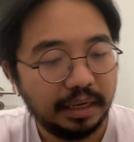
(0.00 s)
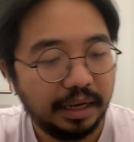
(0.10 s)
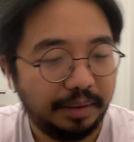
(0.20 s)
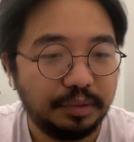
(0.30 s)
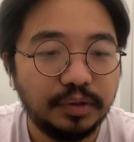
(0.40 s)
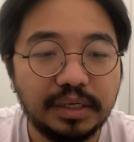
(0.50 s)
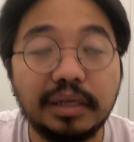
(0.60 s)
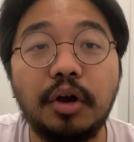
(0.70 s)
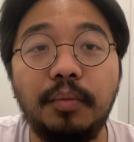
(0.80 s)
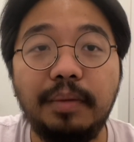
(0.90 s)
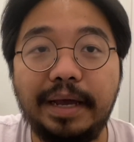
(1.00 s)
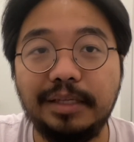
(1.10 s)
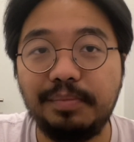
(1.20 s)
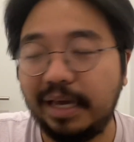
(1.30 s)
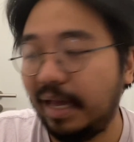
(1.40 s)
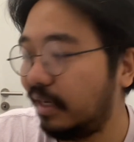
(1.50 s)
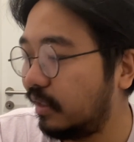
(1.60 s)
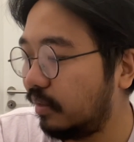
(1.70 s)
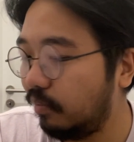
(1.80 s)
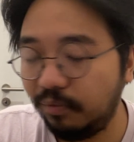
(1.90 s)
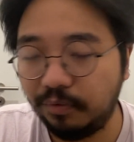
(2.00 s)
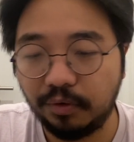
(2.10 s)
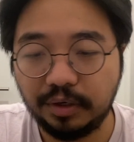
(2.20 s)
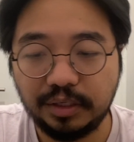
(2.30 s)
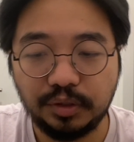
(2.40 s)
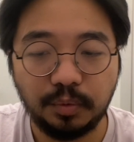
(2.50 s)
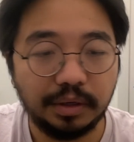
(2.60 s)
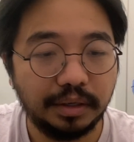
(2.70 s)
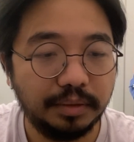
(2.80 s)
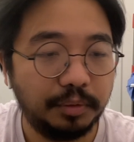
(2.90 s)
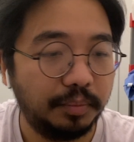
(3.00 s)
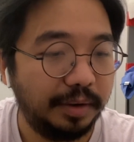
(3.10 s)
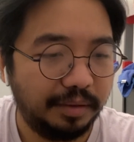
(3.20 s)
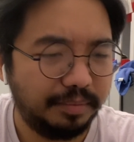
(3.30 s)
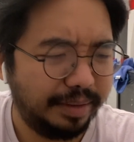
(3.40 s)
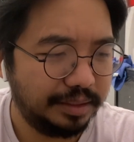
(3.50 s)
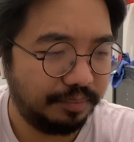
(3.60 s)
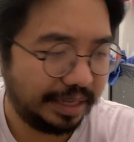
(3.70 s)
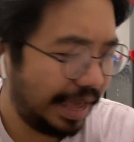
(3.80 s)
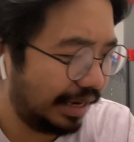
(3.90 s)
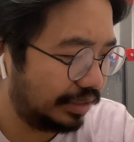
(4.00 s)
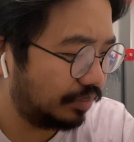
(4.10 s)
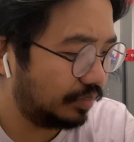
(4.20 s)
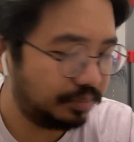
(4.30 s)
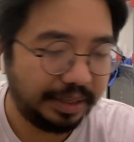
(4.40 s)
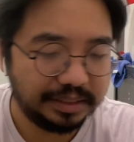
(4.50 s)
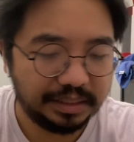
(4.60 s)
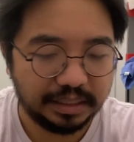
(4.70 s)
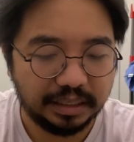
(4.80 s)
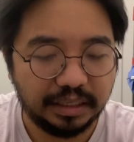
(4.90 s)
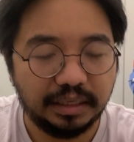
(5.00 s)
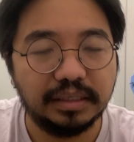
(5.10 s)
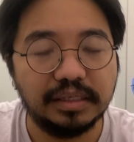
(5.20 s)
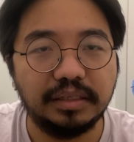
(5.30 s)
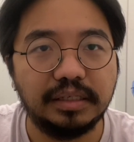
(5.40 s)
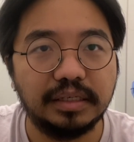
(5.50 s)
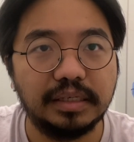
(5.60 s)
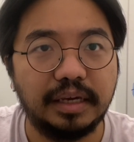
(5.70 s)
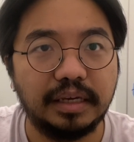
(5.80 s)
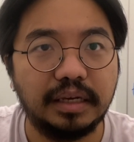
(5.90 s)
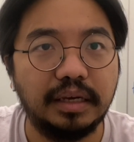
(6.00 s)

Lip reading: I'm using compliance mechanism for this to work. Compliance mechanisms basically is just like